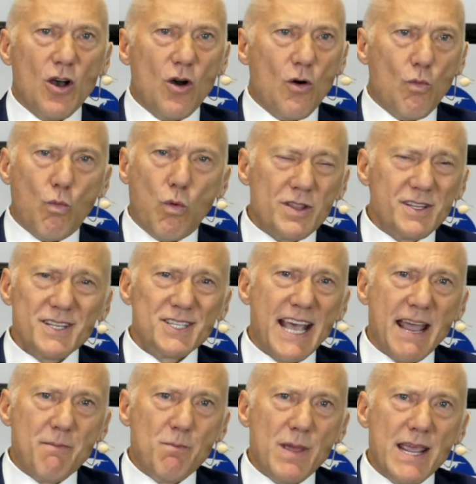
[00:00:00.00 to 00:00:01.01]
What does that
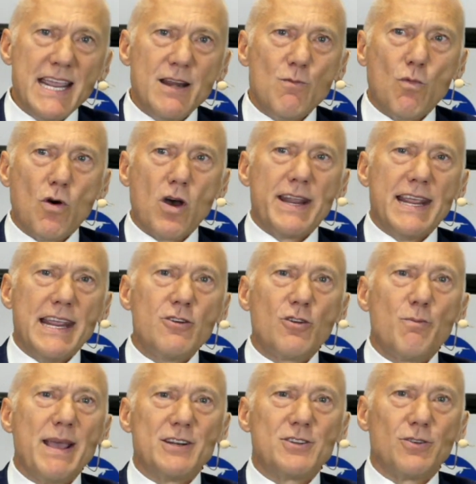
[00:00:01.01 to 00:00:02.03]
mean? What
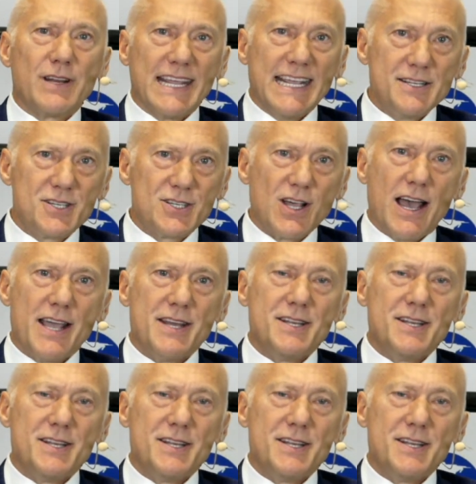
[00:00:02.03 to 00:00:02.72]
incremental insight